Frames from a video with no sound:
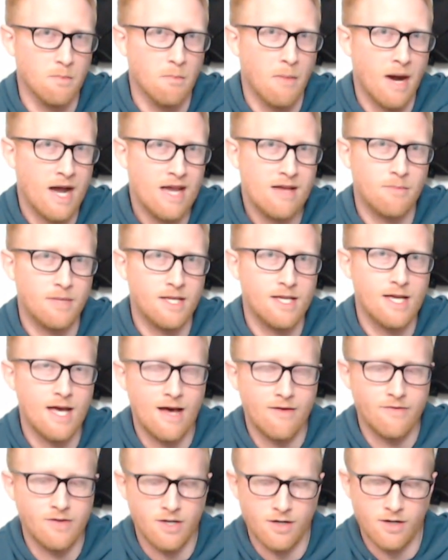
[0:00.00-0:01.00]
might be
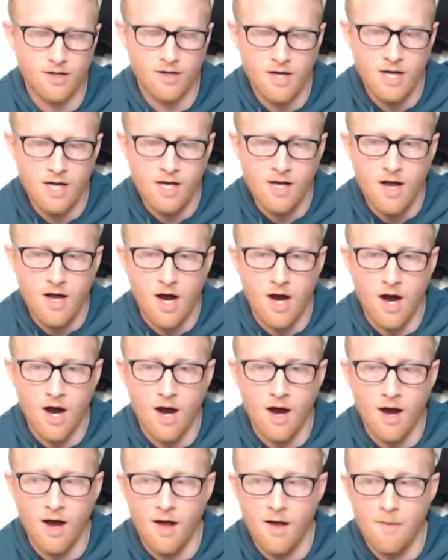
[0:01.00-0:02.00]
heavier
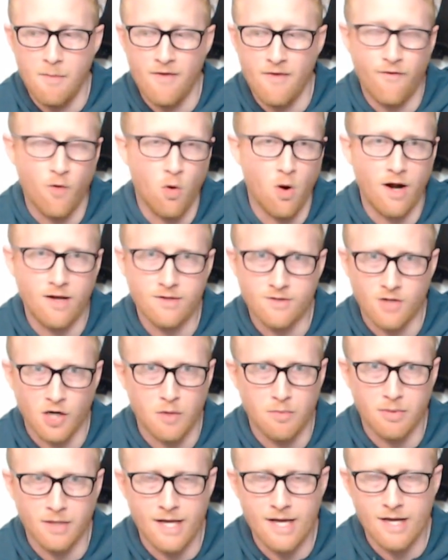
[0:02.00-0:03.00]
before I
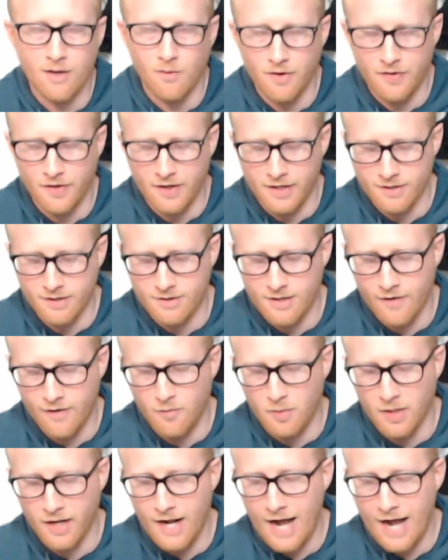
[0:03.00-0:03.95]
started playing with it and stuff. But